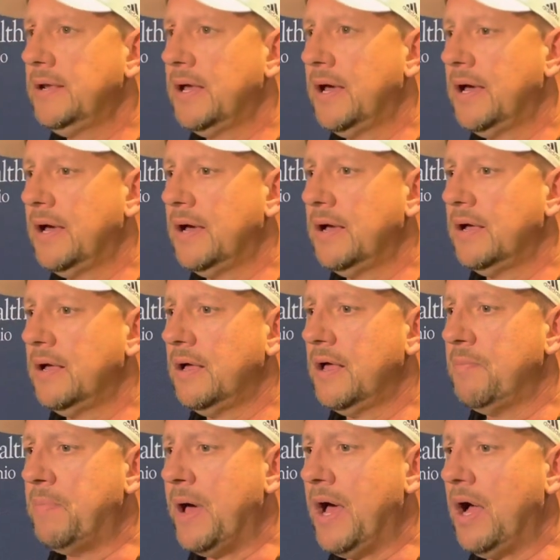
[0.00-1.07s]

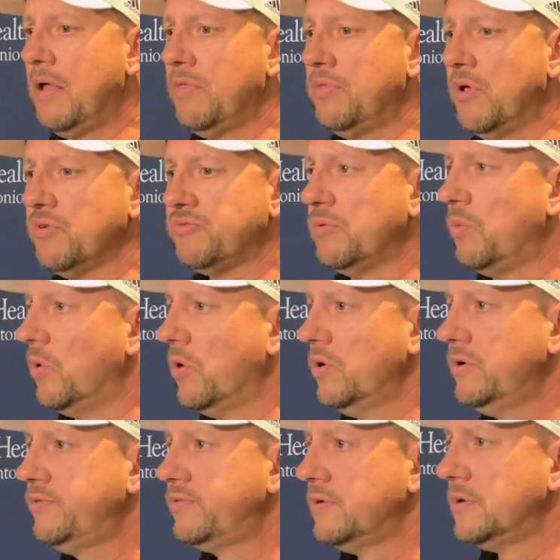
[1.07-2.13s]
about those
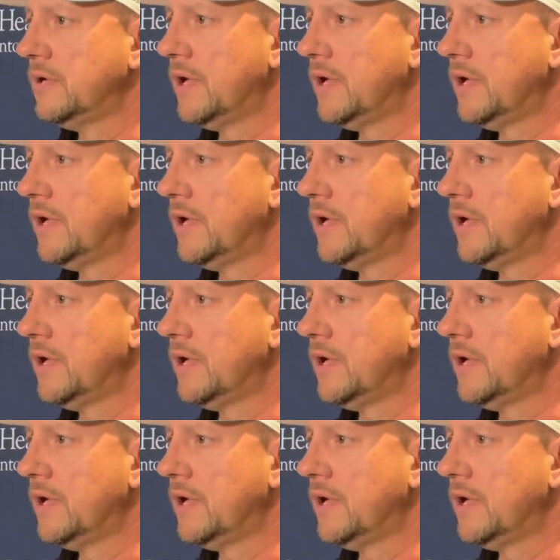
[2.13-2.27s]
awards